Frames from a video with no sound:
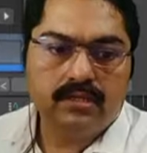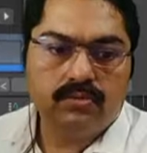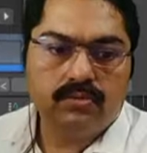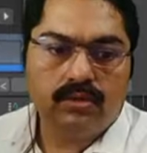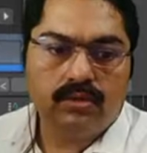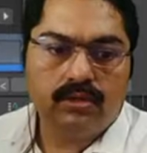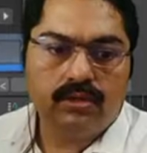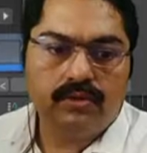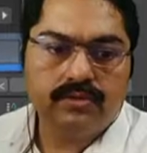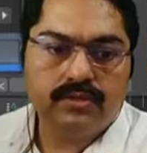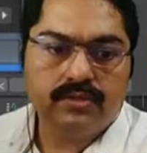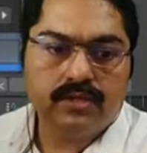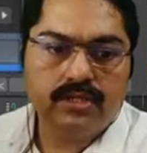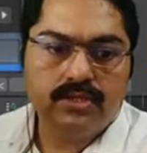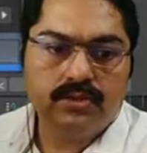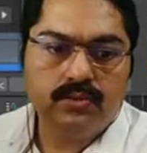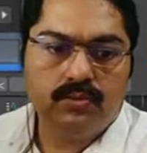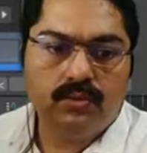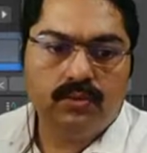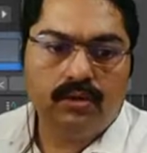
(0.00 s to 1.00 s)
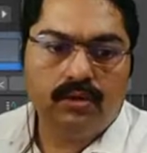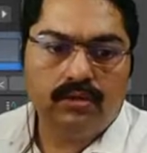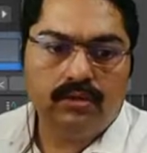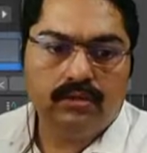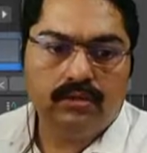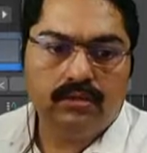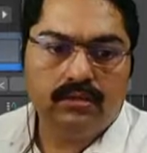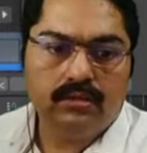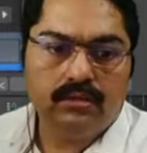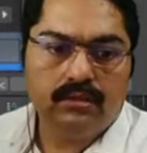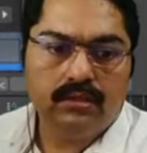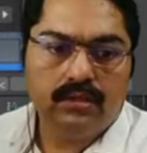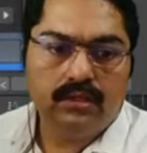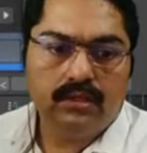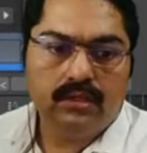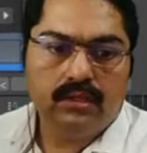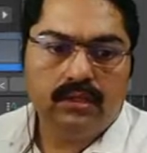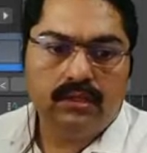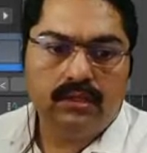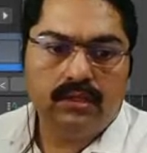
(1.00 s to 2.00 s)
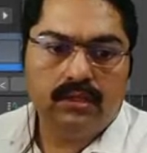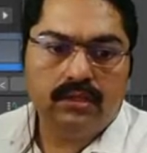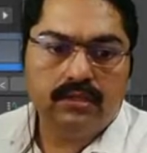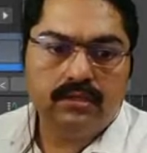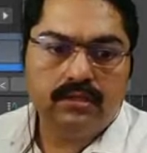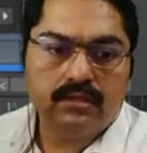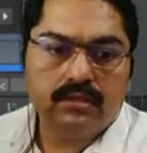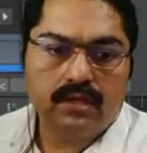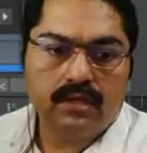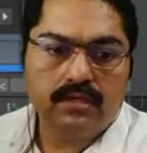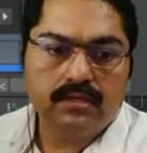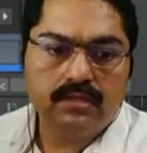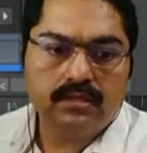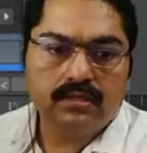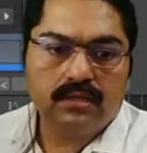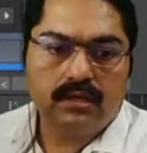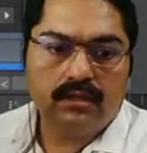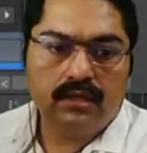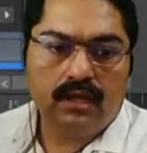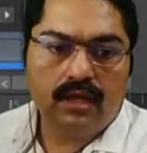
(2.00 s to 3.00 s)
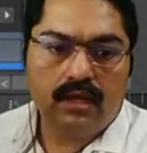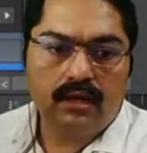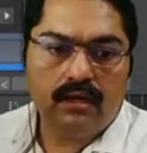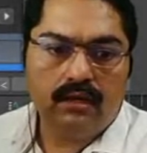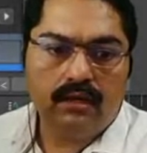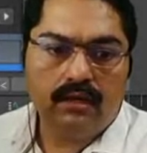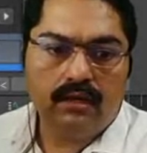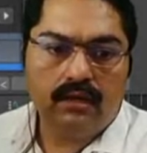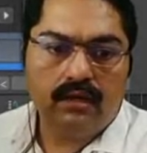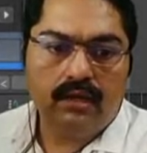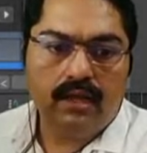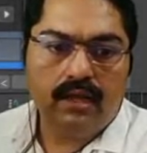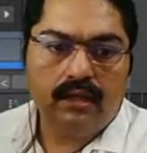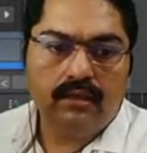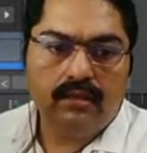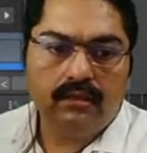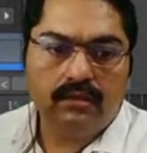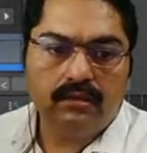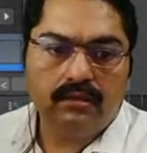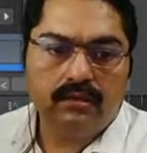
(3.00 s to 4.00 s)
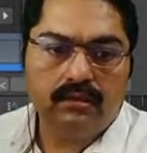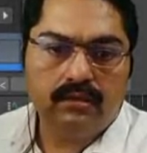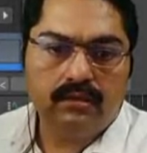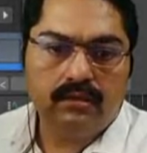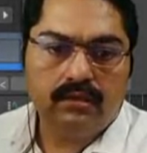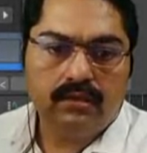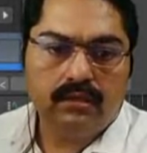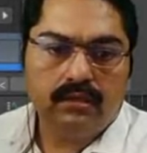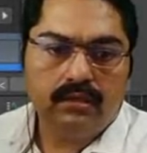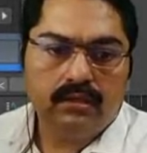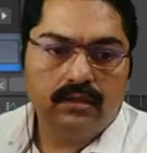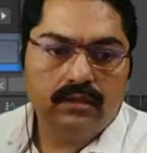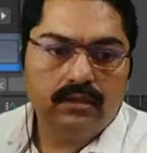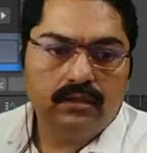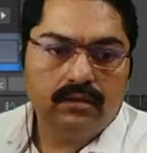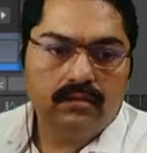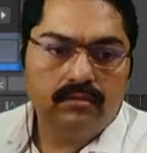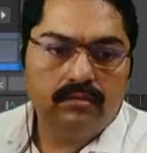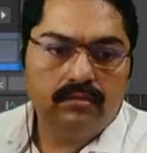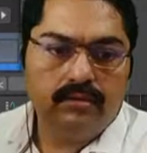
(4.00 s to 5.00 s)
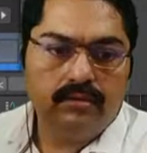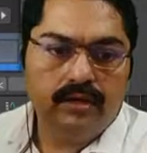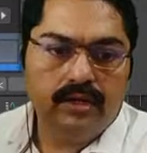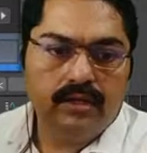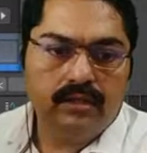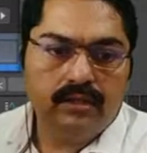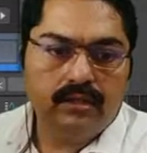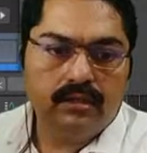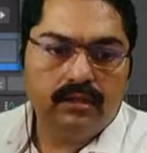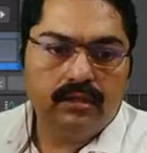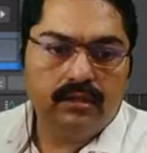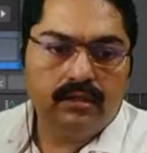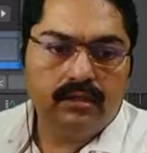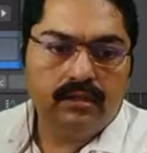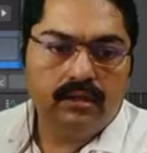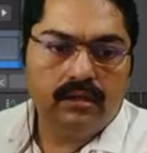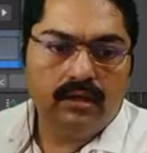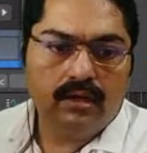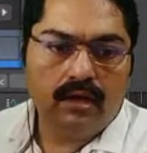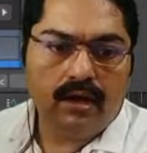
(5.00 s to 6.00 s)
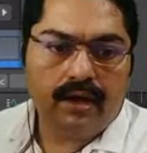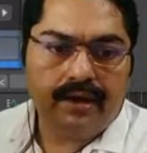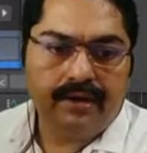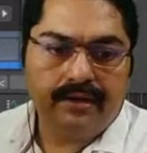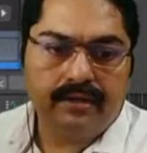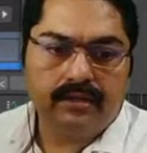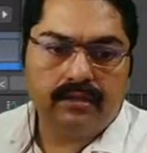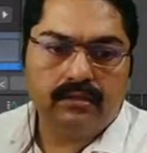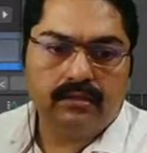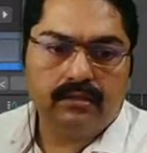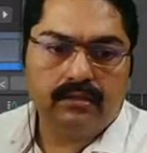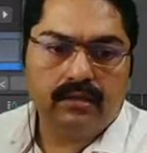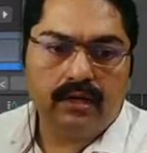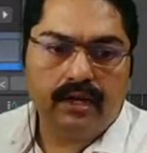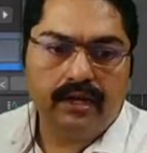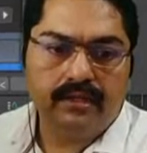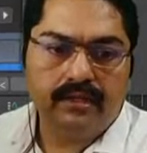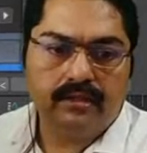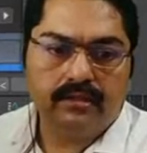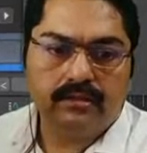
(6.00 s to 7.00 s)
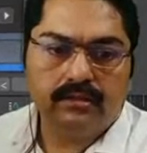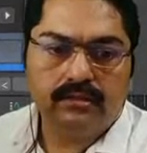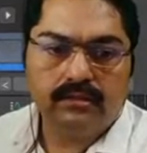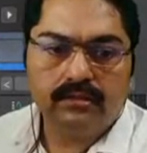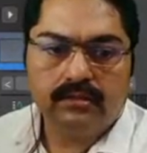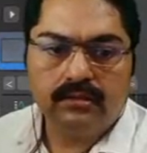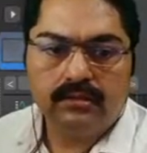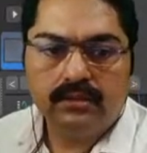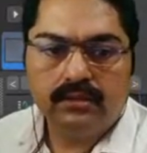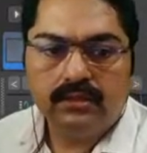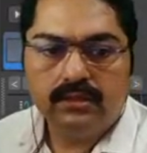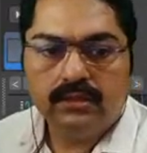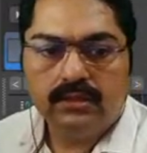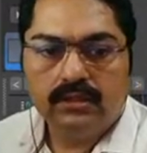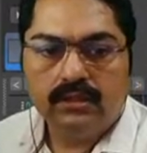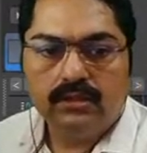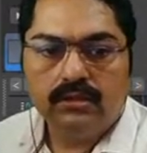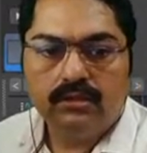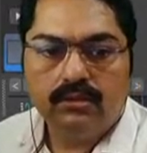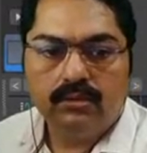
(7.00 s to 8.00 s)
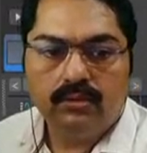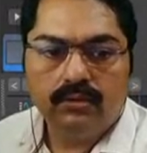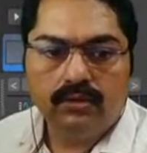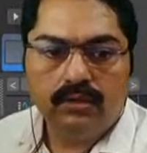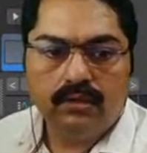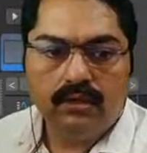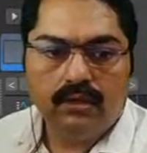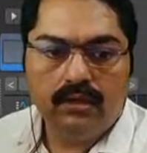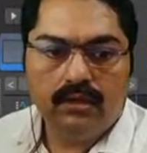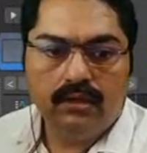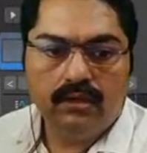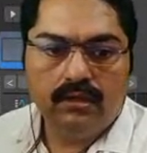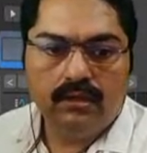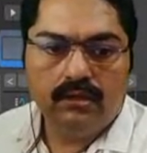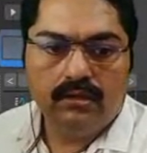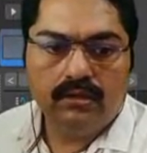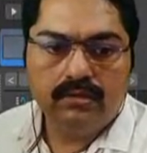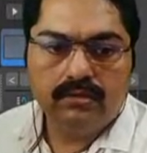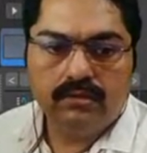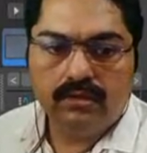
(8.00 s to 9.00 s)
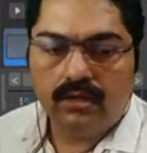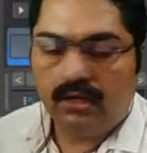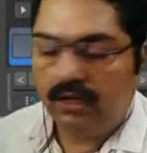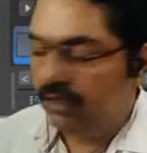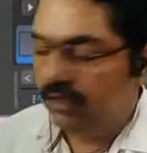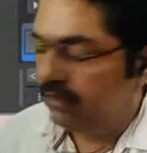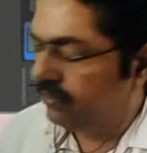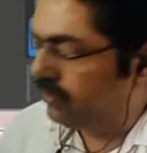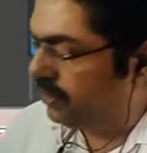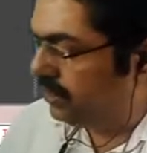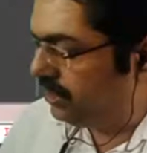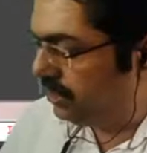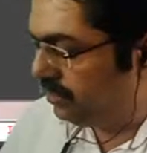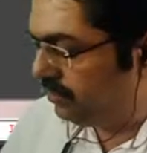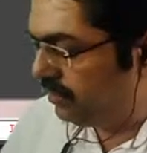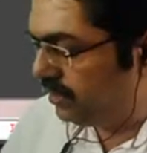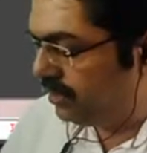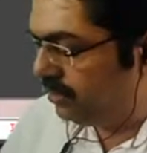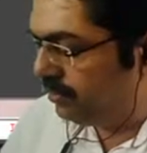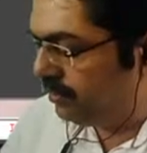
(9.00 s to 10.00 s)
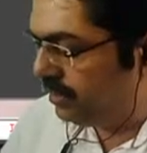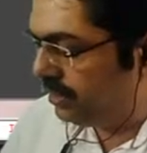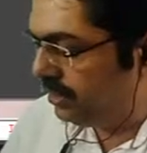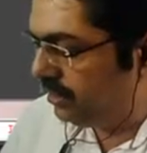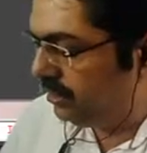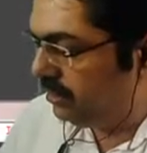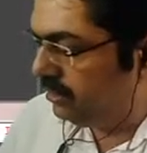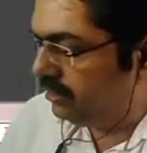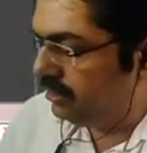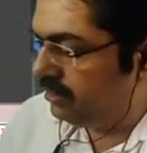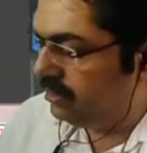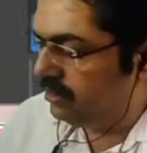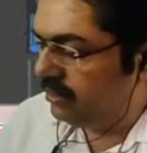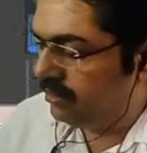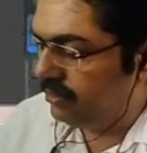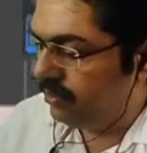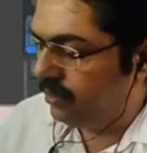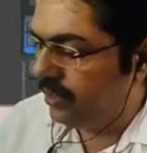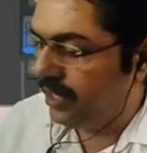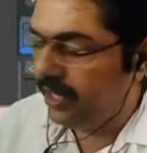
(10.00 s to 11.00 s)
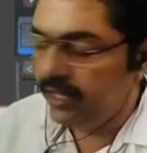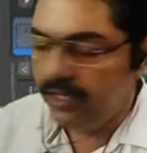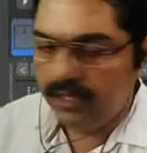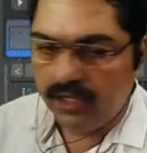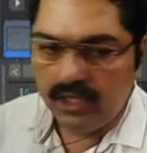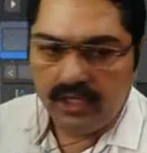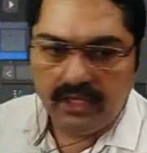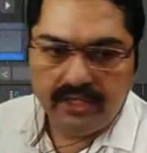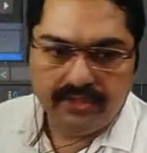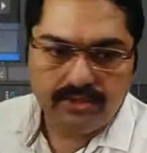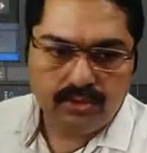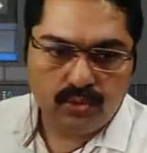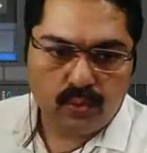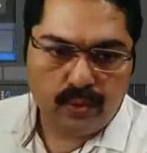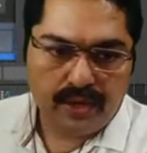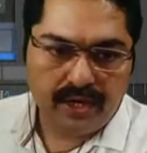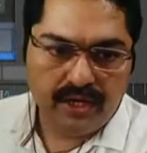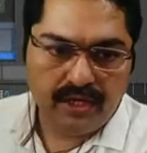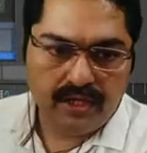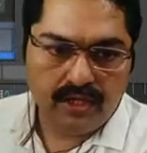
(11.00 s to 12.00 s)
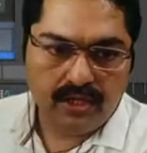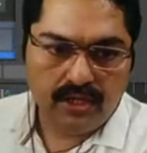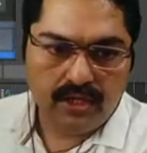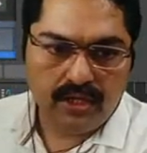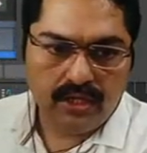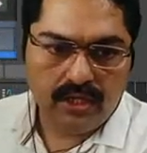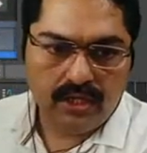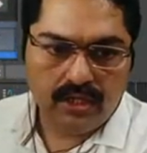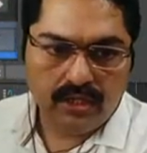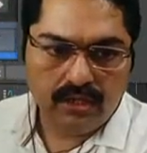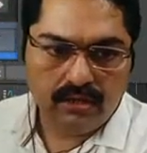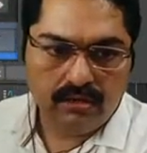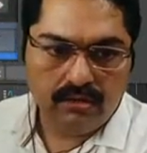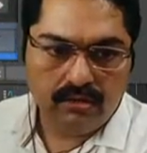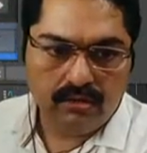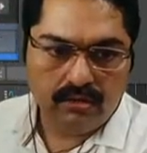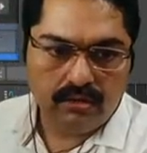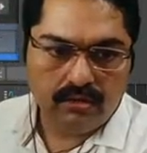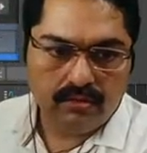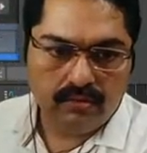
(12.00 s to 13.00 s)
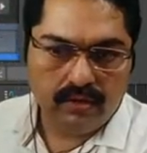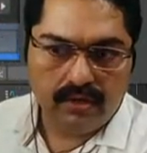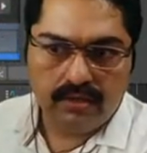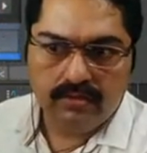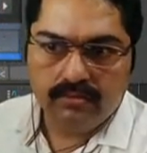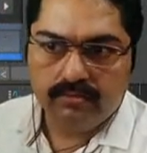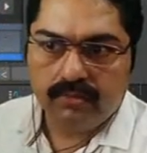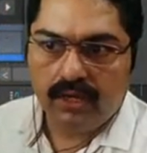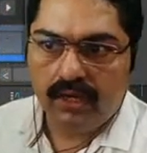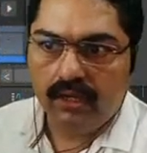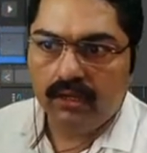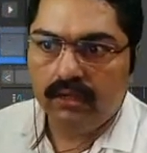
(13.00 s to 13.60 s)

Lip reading: whatever size you want. Here the sizes are there: length, width, height. Okay, here you can set like 20, 20, 20, 20, 20. Oh, where is my,